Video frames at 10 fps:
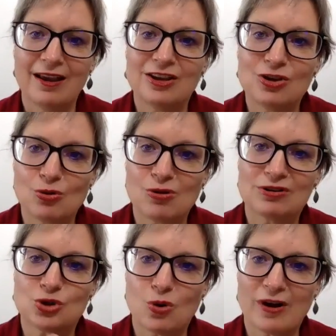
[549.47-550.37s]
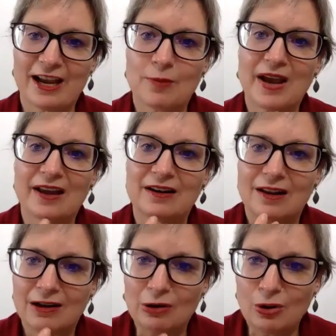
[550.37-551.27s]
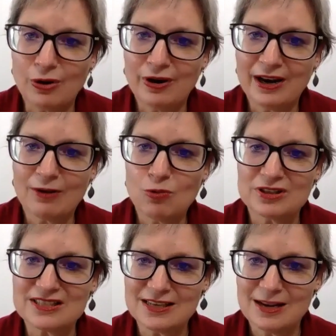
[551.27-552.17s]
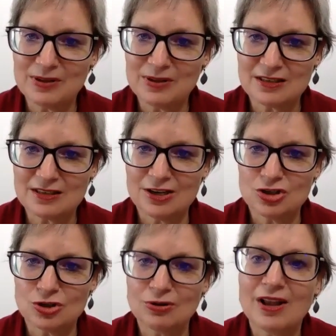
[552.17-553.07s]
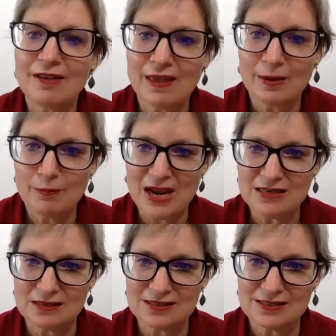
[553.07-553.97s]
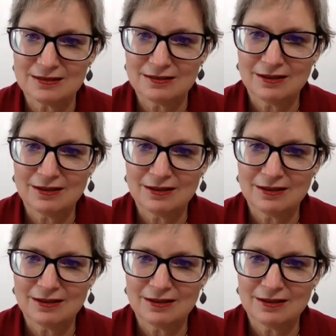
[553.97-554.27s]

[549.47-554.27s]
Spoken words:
you're talking about learning what's deep inside you that matters.